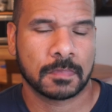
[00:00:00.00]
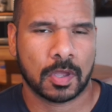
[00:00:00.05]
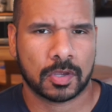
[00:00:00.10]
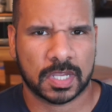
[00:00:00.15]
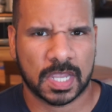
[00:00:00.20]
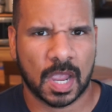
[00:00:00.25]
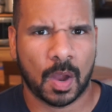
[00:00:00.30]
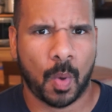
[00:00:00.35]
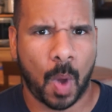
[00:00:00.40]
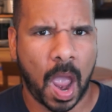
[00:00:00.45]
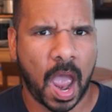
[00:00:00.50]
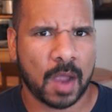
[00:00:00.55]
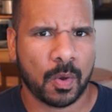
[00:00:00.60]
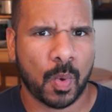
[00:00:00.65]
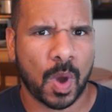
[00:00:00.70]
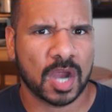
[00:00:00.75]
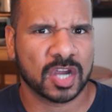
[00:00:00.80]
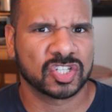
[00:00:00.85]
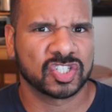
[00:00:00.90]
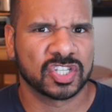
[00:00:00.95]
Okay, I
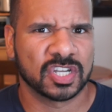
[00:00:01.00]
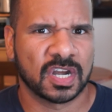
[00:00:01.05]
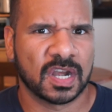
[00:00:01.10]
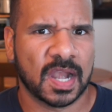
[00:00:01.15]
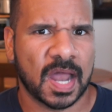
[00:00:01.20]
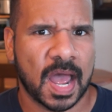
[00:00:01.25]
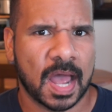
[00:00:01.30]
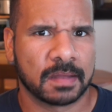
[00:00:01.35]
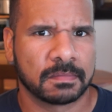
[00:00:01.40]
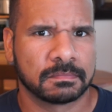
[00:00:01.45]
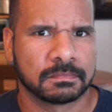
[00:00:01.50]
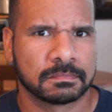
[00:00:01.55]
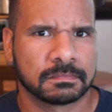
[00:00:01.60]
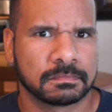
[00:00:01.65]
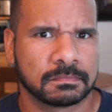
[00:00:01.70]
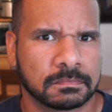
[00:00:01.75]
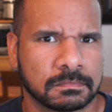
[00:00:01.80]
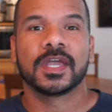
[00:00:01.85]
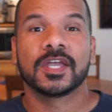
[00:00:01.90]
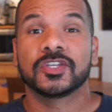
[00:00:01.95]
washed it a lot.
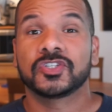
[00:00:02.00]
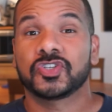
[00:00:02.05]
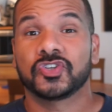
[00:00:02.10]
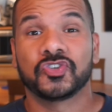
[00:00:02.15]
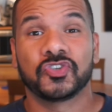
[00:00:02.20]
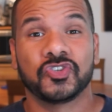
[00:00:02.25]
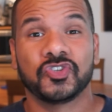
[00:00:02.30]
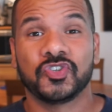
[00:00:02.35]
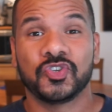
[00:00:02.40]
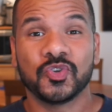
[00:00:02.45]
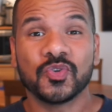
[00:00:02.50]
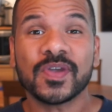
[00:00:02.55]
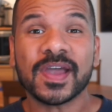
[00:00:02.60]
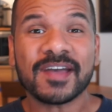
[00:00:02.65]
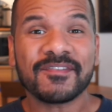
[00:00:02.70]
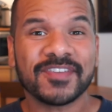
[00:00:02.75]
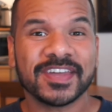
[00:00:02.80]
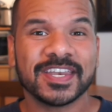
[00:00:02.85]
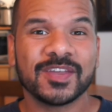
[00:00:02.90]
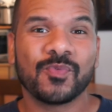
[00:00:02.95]
So do you
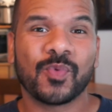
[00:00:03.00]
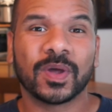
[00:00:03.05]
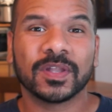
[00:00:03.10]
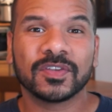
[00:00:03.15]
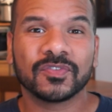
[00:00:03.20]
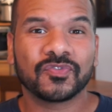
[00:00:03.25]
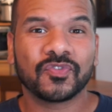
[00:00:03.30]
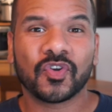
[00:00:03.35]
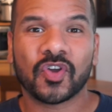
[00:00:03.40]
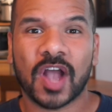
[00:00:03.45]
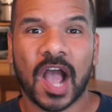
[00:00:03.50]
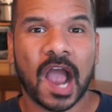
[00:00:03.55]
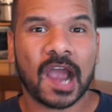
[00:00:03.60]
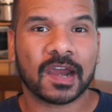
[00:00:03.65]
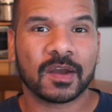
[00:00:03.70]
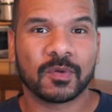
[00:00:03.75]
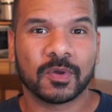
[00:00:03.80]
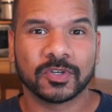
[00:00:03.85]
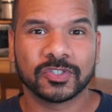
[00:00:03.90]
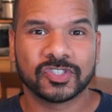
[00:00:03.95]
have any wonderful
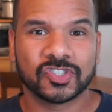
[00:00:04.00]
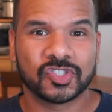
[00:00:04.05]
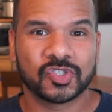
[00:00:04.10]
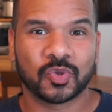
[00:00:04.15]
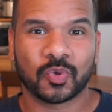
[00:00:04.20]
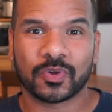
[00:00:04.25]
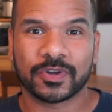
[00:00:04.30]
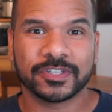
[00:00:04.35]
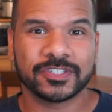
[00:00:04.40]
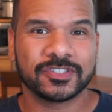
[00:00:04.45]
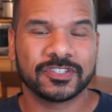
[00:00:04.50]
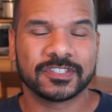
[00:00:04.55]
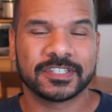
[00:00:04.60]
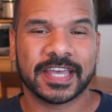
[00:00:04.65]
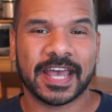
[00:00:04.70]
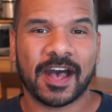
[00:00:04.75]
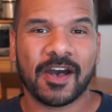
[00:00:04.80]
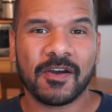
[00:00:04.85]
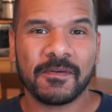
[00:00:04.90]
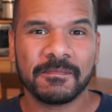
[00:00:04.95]
cockroach stories to
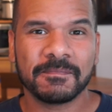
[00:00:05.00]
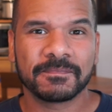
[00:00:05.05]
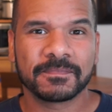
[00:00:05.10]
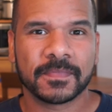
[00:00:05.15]
tell?